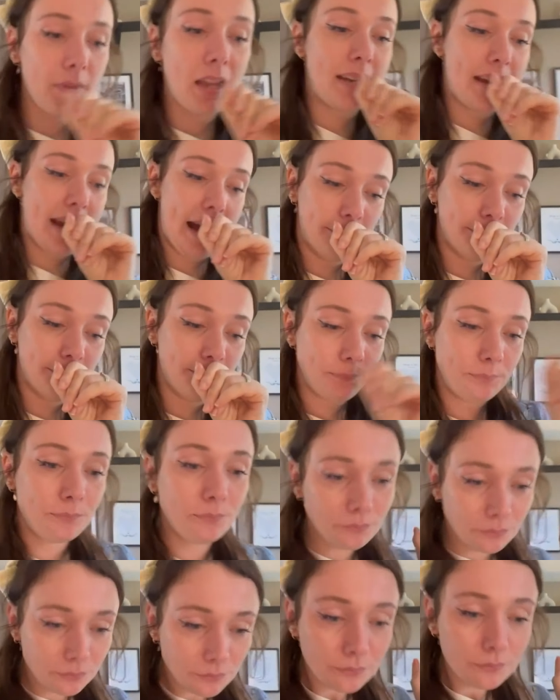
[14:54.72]
Yeah.
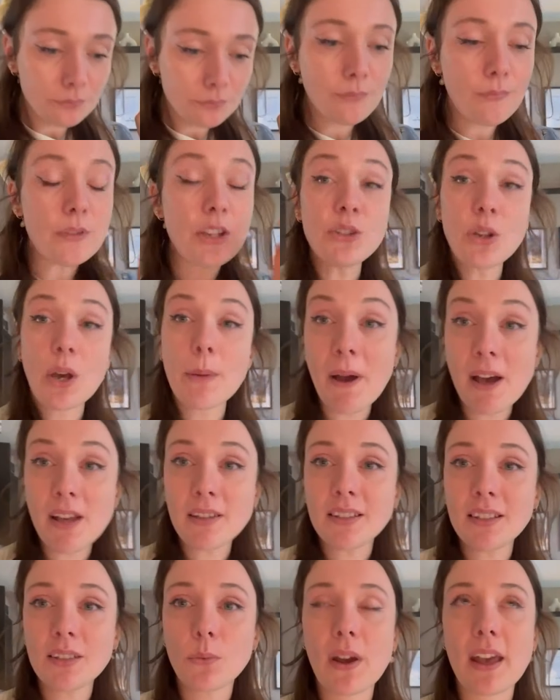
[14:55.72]
So I
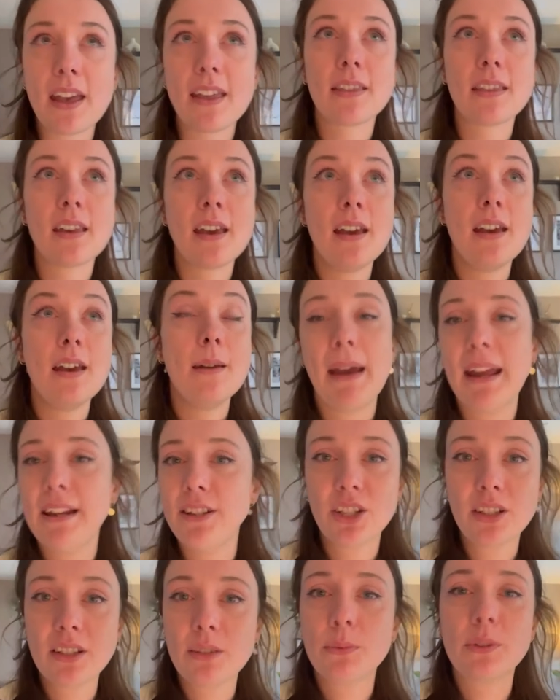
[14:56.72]
passed with
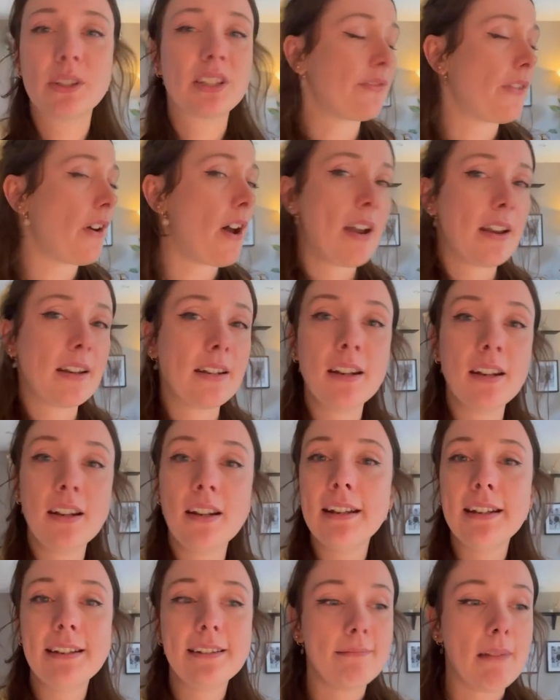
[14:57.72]
majors, which is fine,
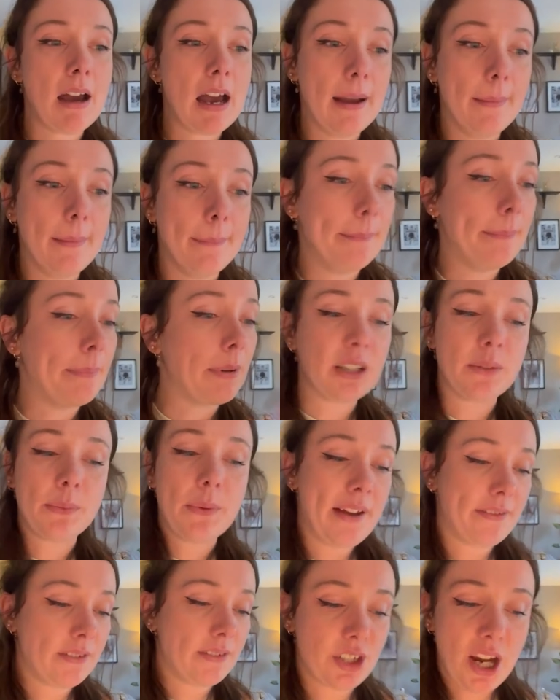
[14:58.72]
because we
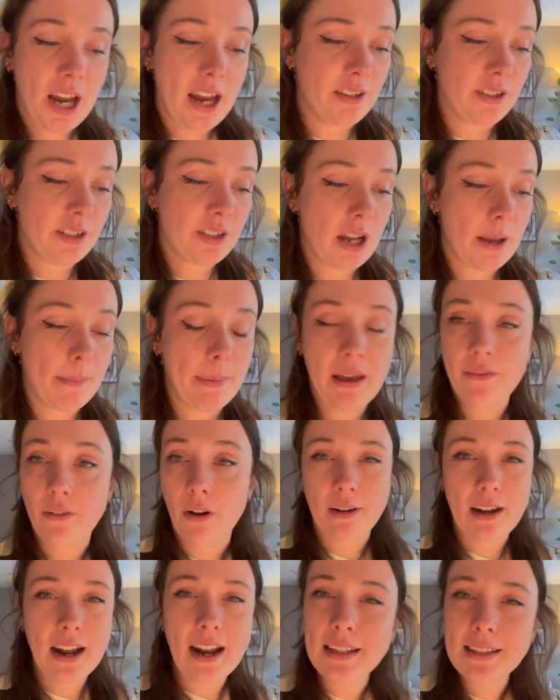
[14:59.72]
have to change a bit of
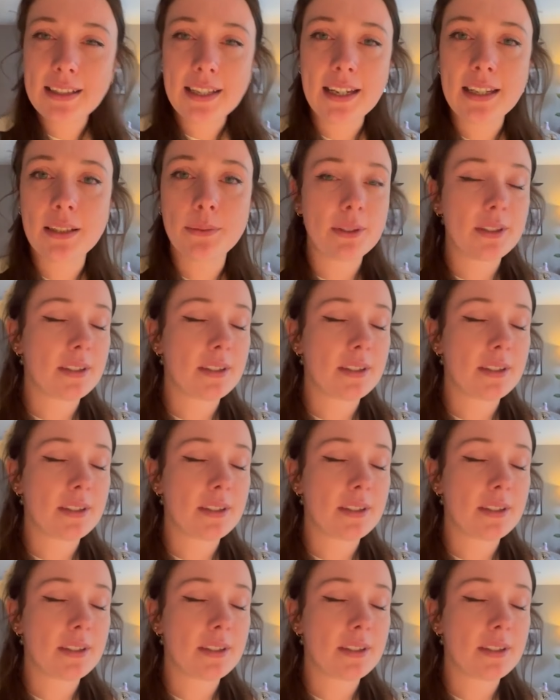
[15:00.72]
our analysis, which